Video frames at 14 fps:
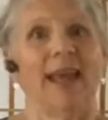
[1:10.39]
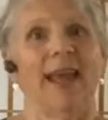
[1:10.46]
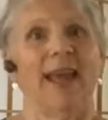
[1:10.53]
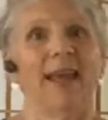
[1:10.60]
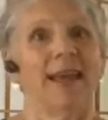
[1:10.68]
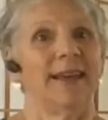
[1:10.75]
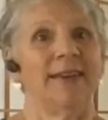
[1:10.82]

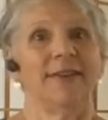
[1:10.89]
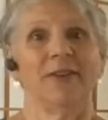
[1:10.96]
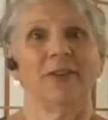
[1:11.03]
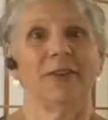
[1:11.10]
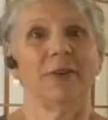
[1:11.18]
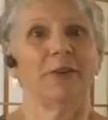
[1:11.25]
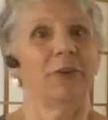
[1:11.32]
And
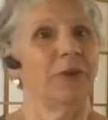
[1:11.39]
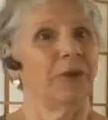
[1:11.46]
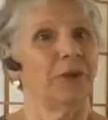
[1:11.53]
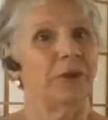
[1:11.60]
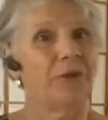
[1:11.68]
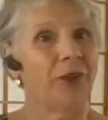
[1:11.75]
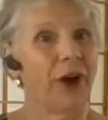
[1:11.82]
so
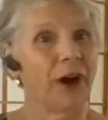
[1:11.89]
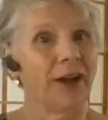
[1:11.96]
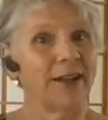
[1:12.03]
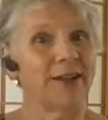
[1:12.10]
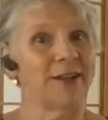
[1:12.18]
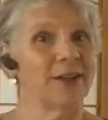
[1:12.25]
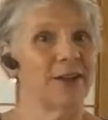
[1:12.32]
those
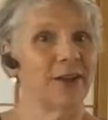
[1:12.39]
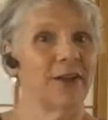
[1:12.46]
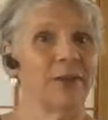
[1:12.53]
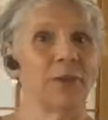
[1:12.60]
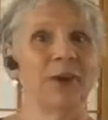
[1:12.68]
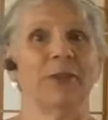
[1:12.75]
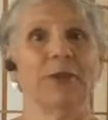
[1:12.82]
thoughts
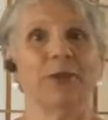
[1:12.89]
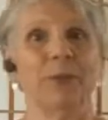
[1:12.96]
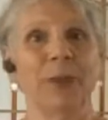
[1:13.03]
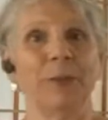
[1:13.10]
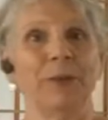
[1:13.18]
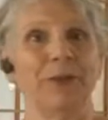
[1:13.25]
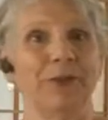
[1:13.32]
and what those
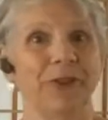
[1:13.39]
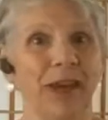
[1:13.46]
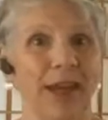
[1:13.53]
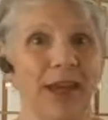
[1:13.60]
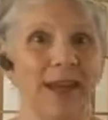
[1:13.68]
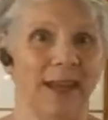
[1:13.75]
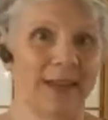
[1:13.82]
people
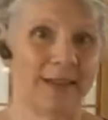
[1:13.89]
say